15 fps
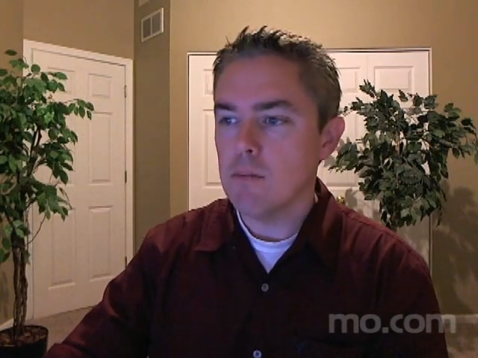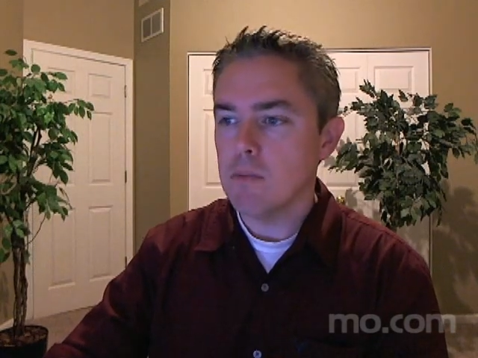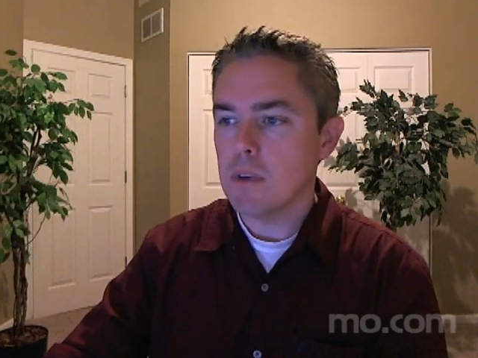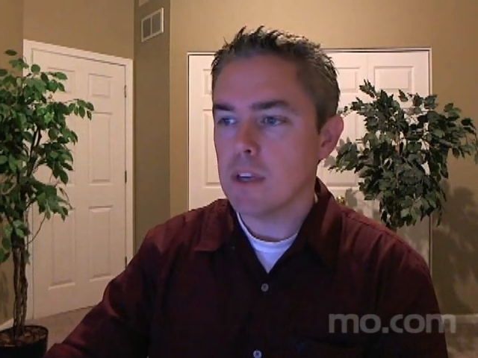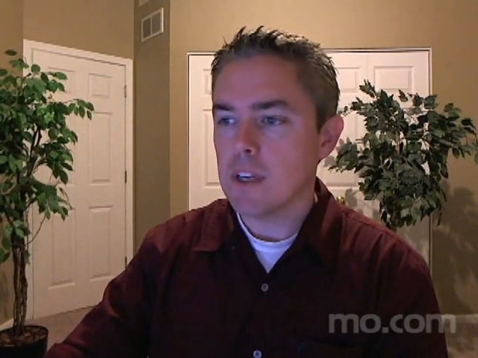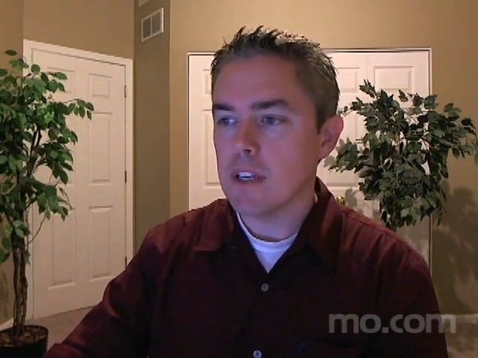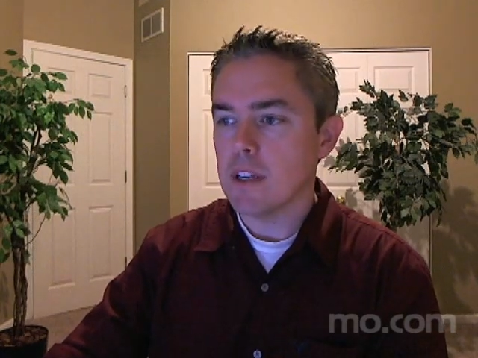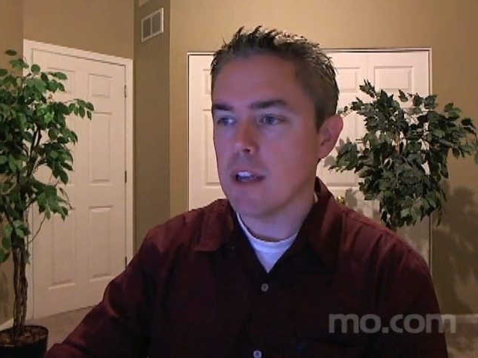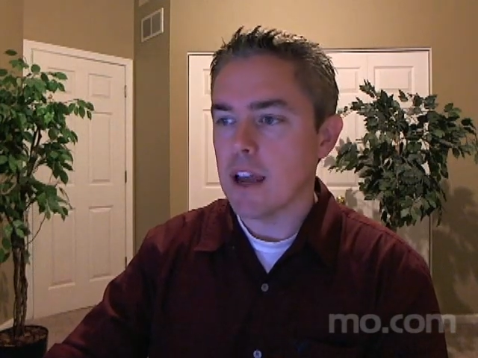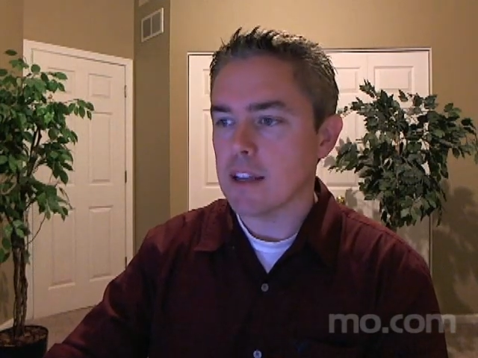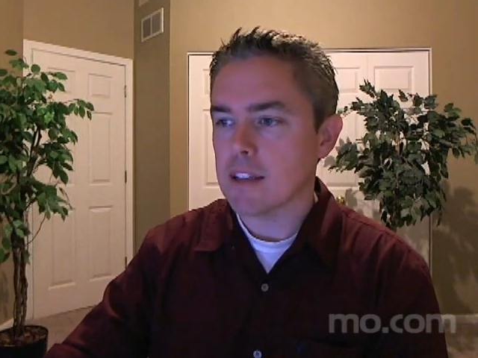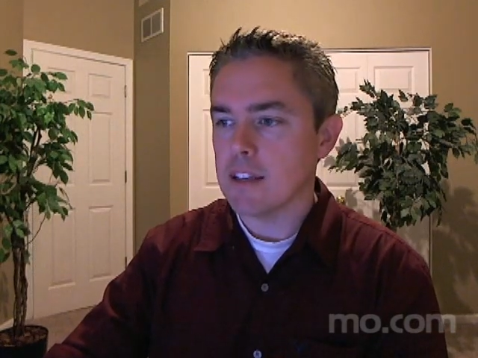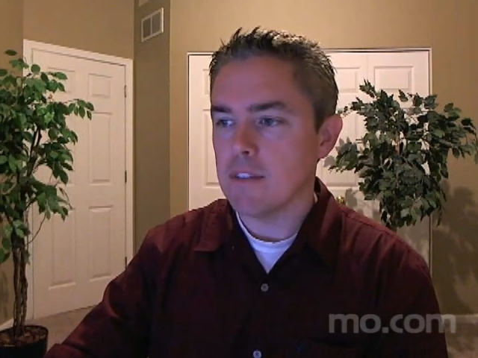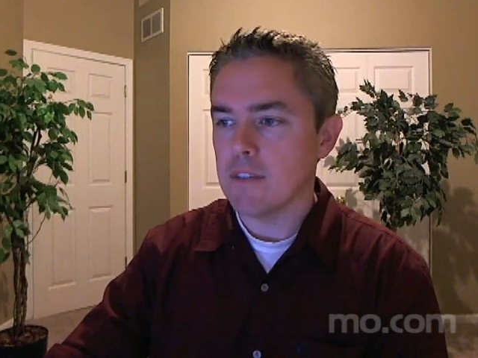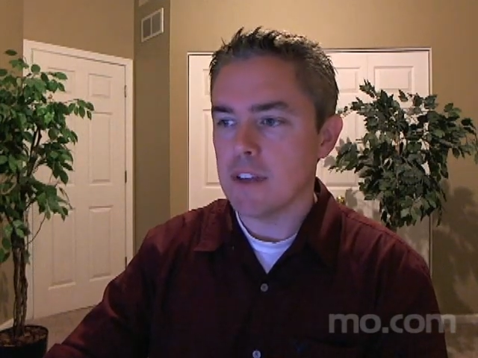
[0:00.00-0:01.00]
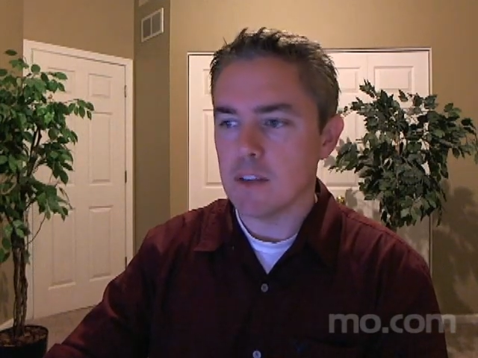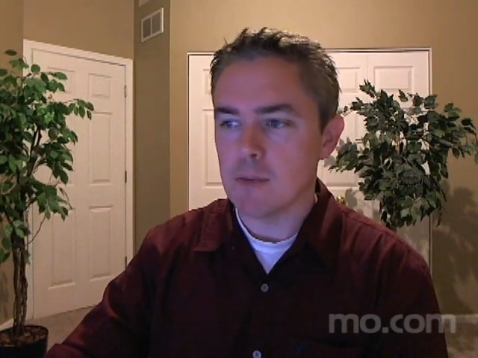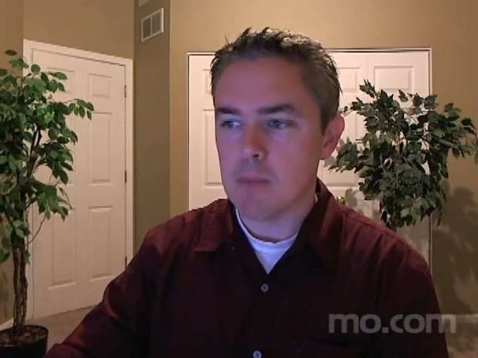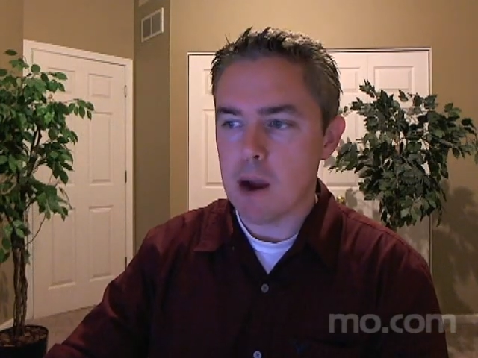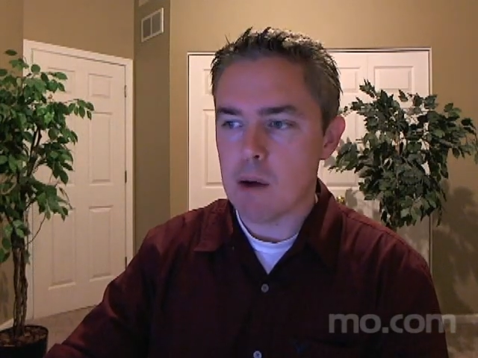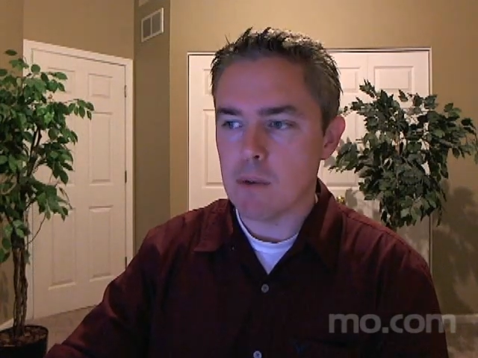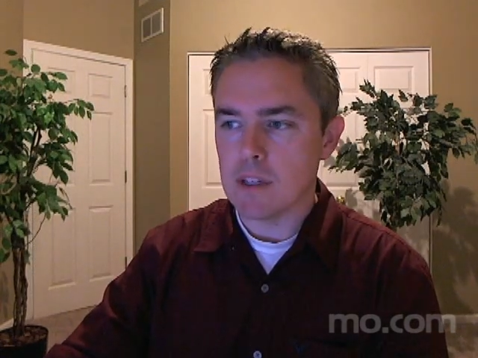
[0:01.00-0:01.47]
million activities
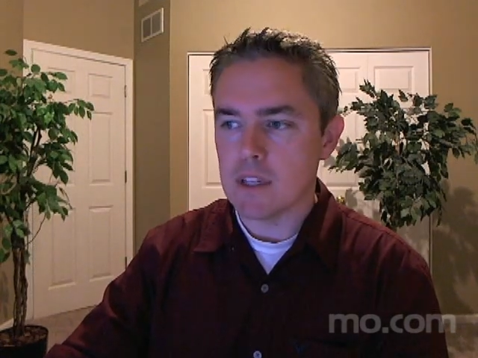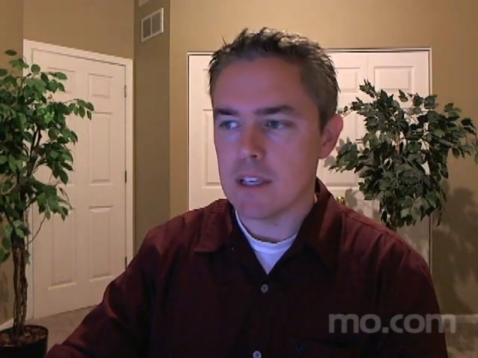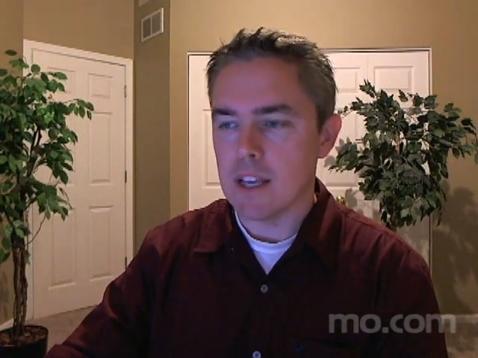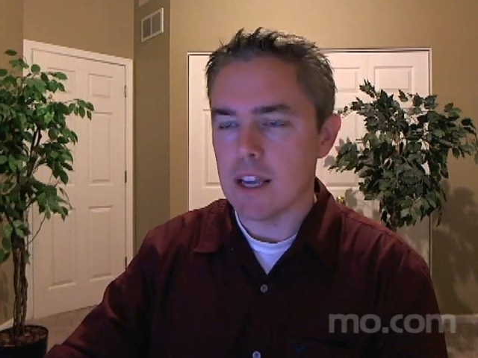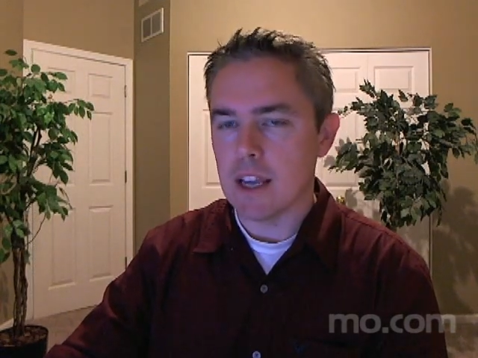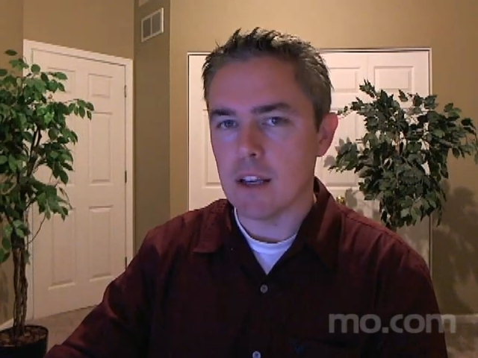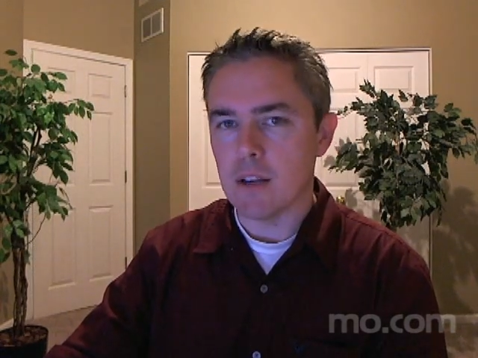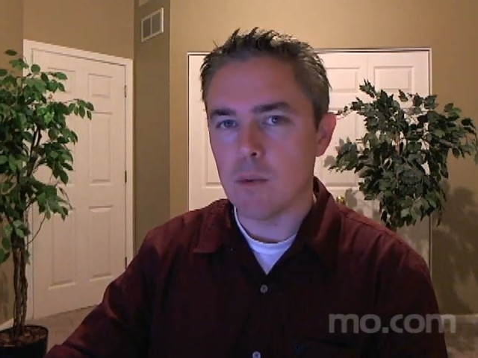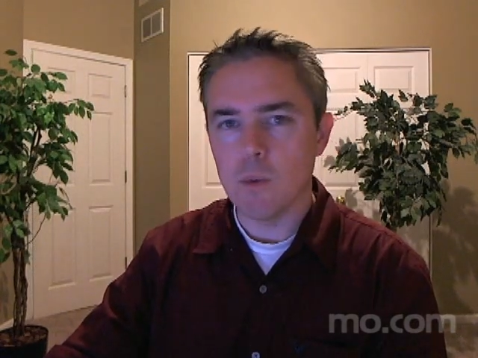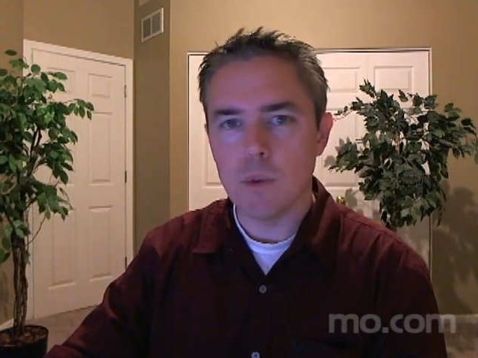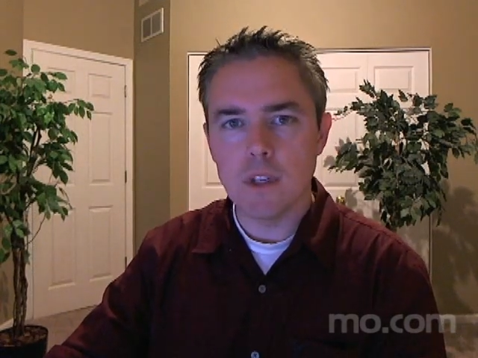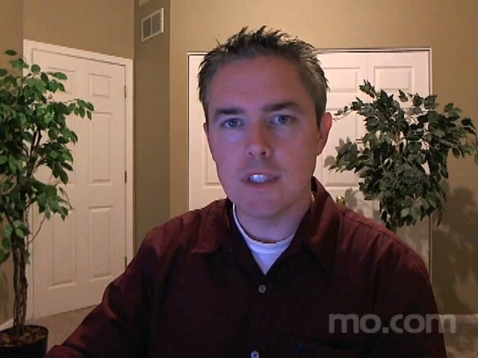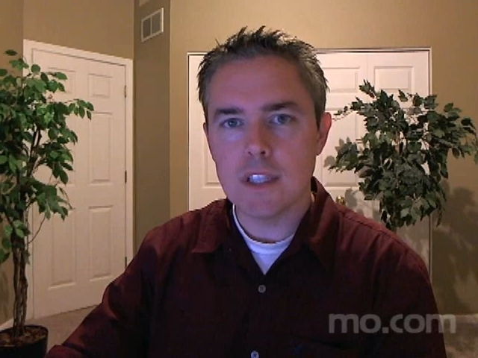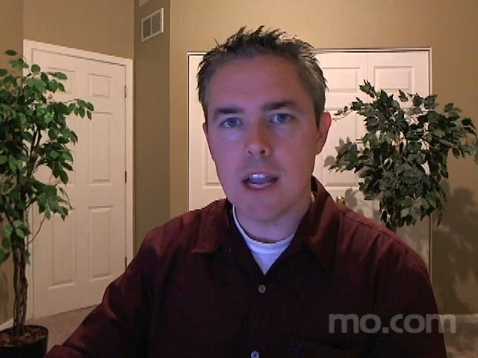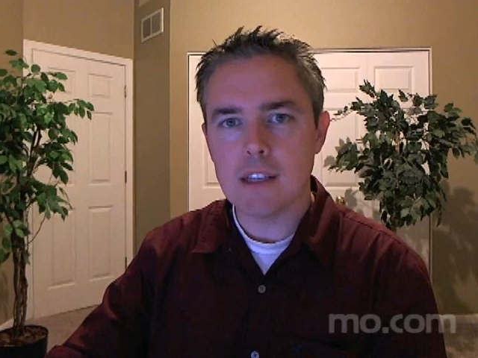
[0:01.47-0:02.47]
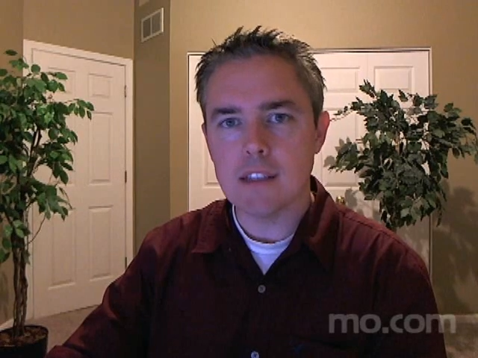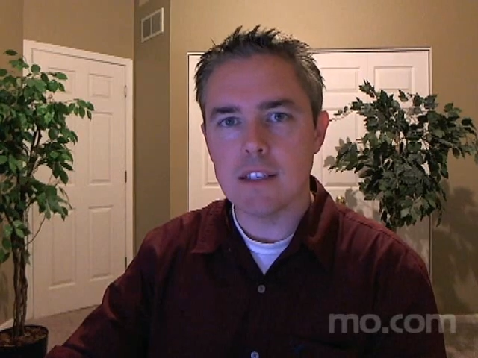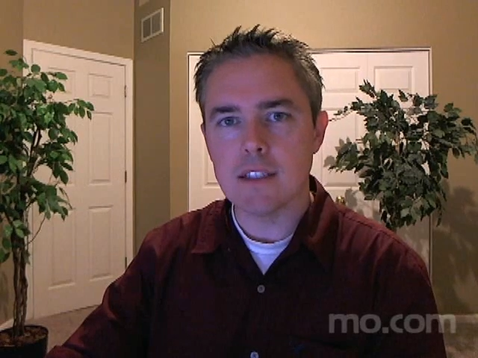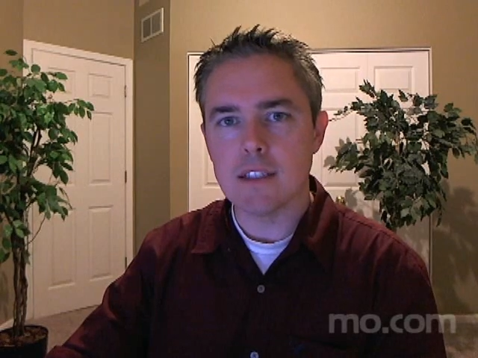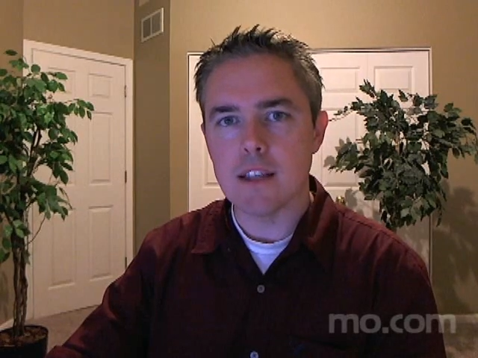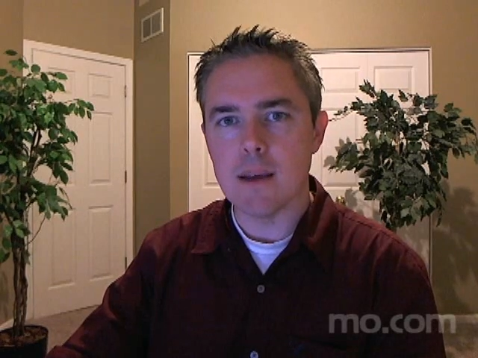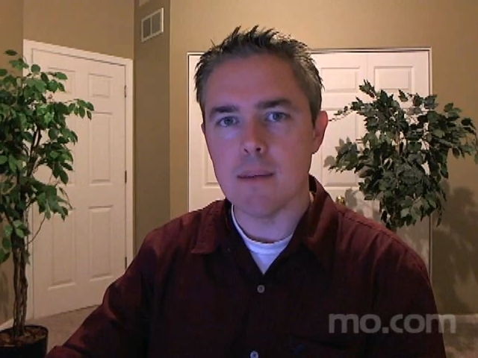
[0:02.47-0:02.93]
powered today. What exactly
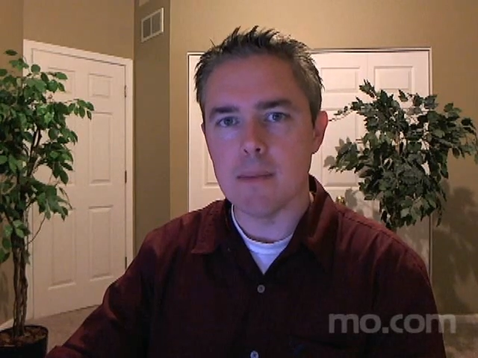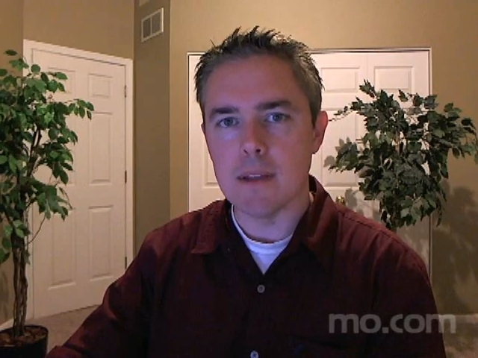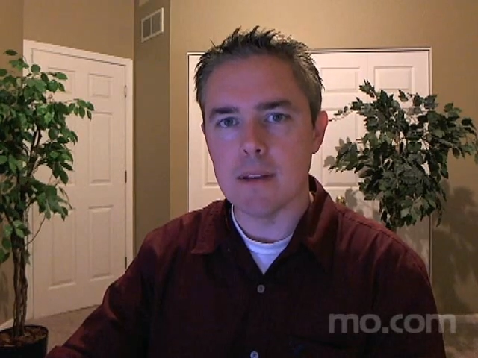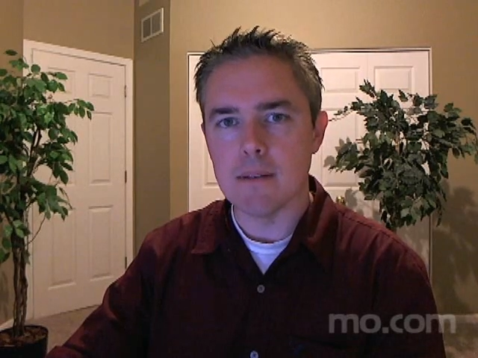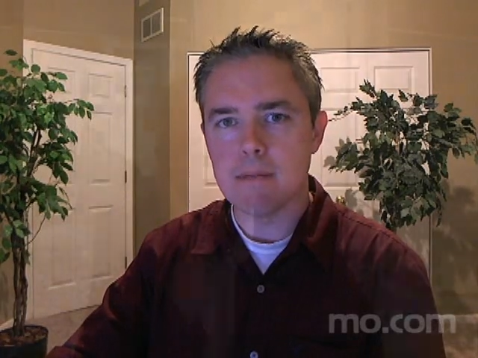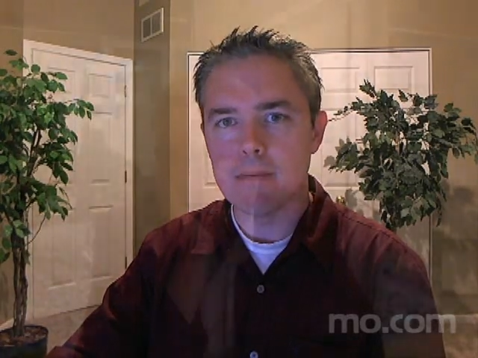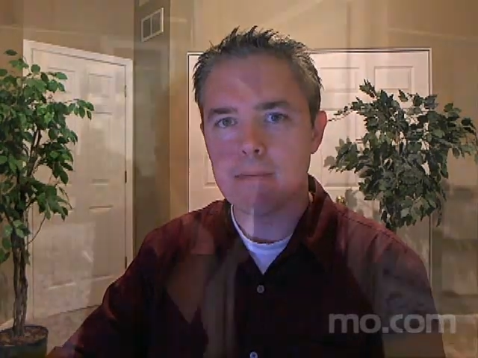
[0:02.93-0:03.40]
does that mean?